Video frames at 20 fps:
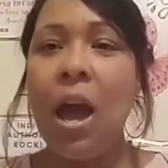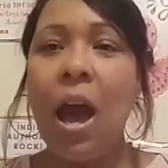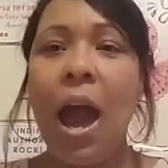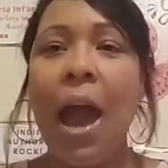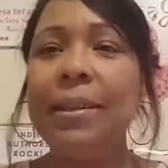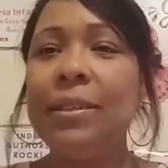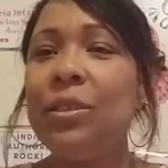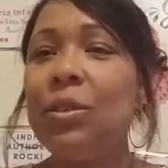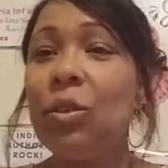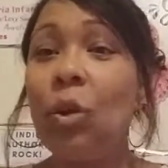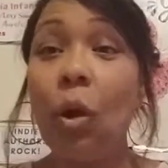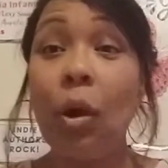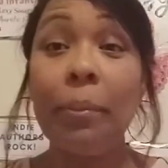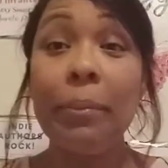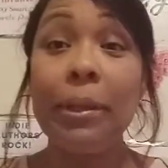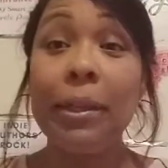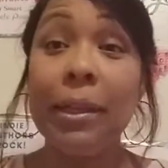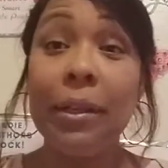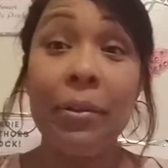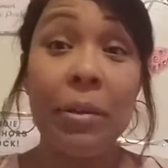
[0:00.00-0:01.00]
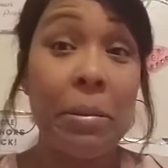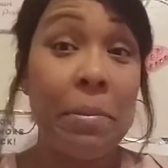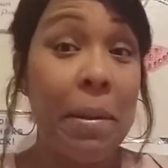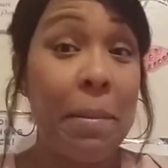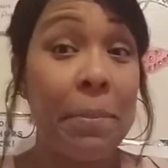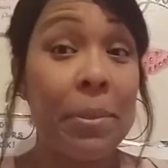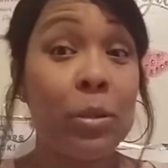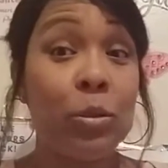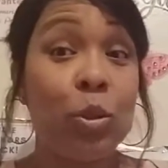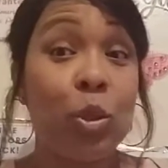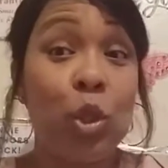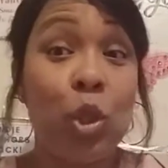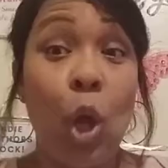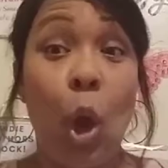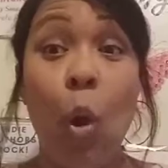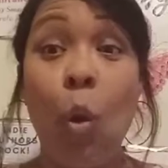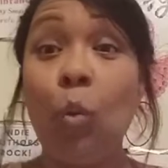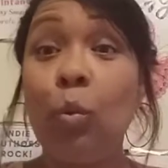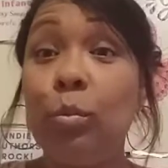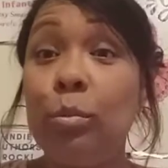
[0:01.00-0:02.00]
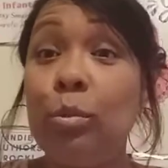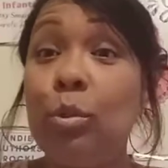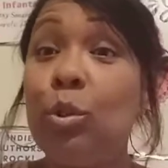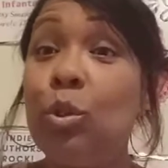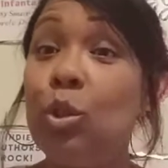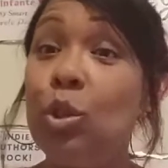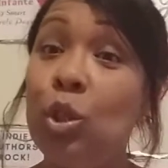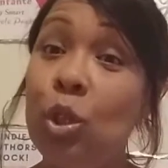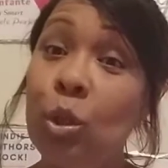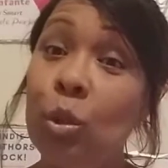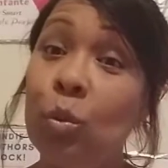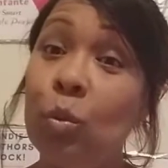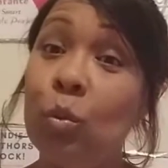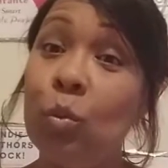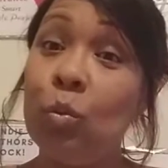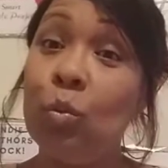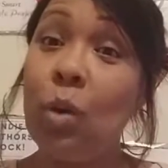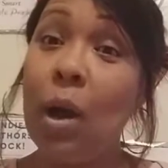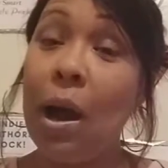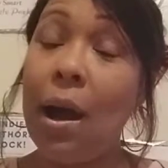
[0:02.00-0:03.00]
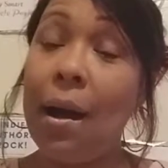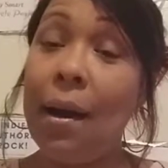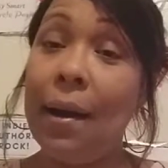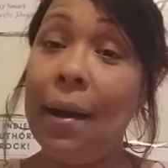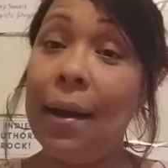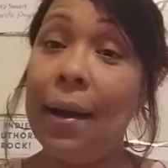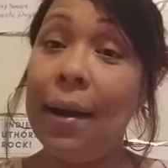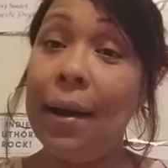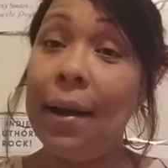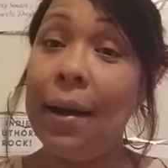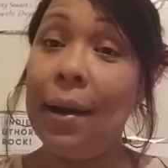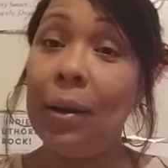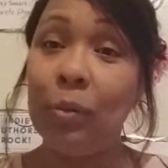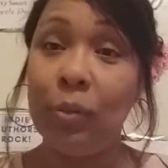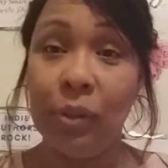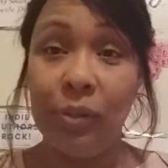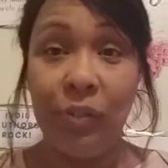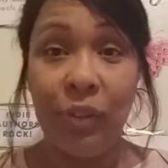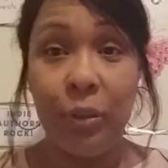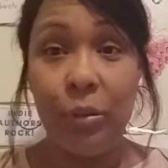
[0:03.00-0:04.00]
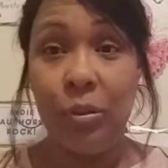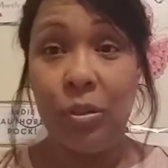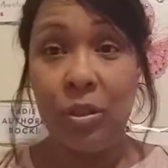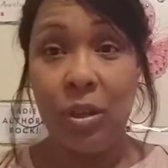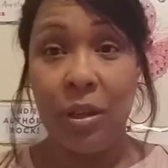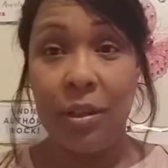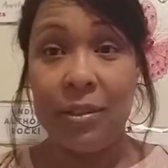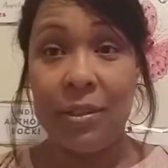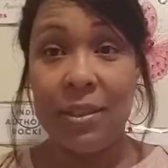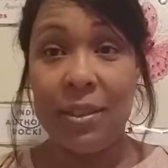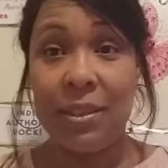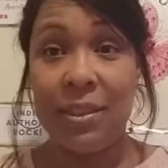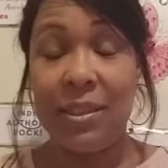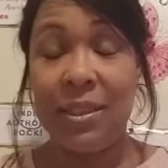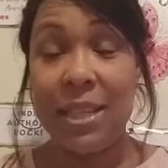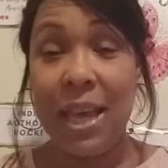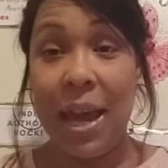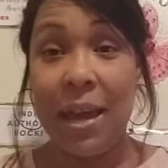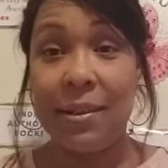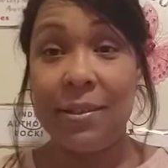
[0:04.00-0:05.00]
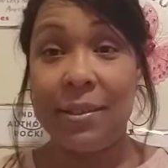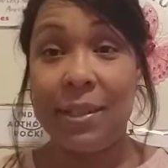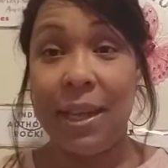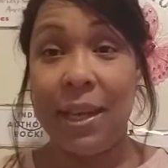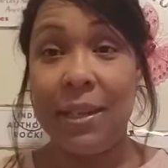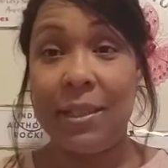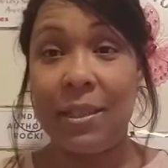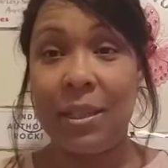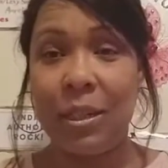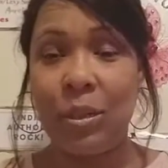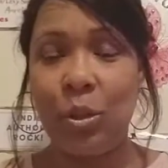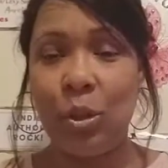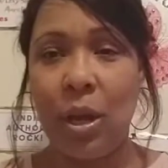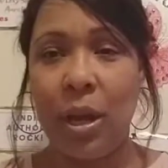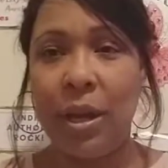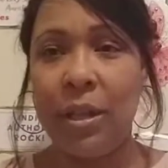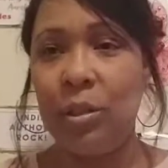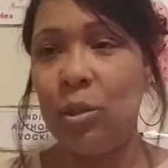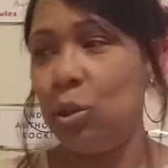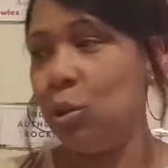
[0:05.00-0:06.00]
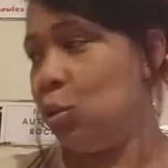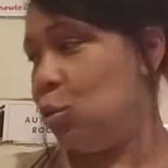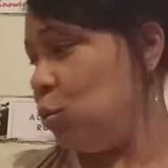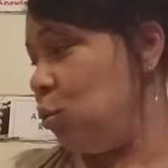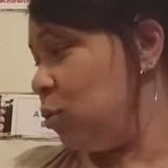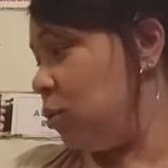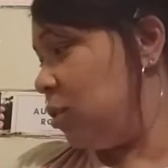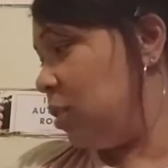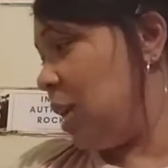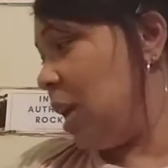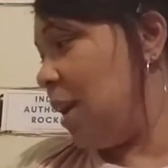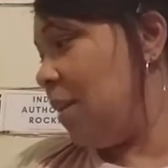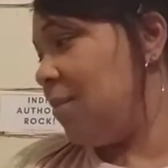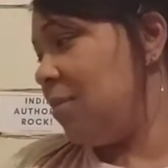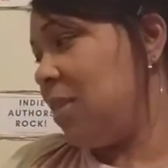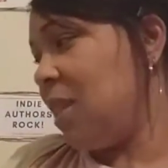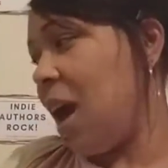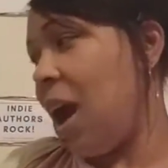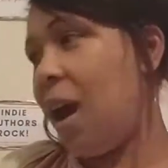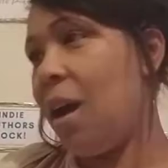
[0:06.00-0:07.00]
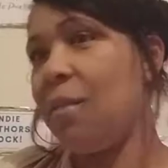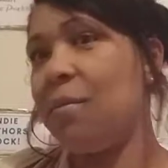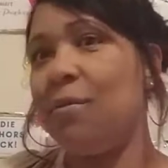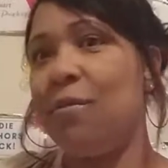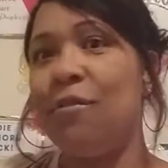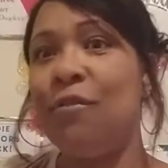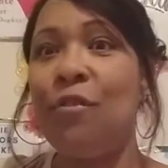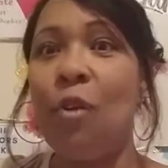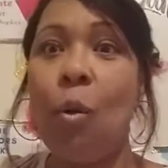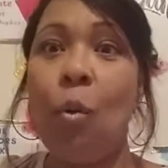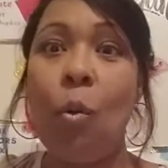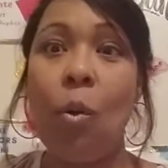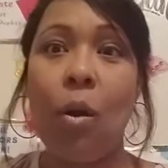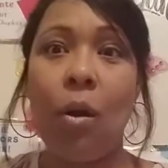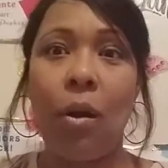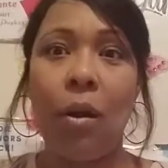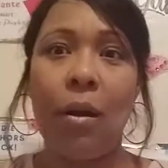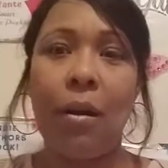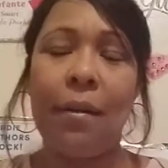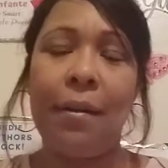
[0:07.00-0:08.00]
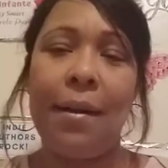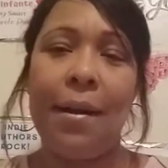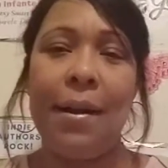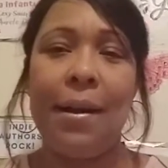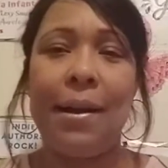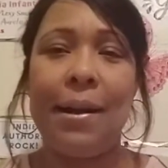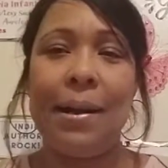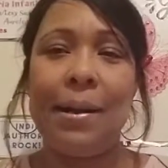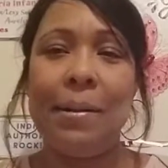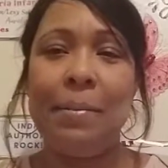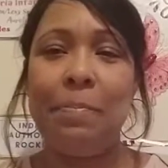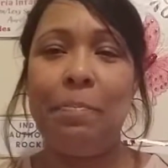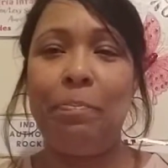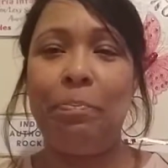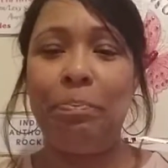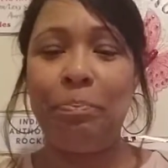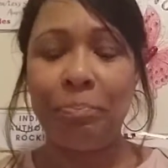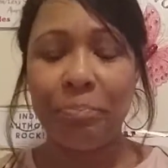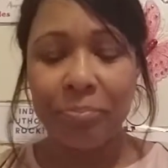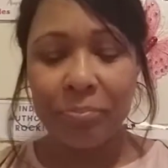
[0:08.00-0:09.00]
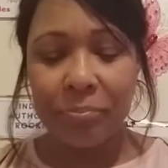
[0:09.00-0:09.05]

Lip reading: I normally don't do reviews on Saturdays. I try to save that for I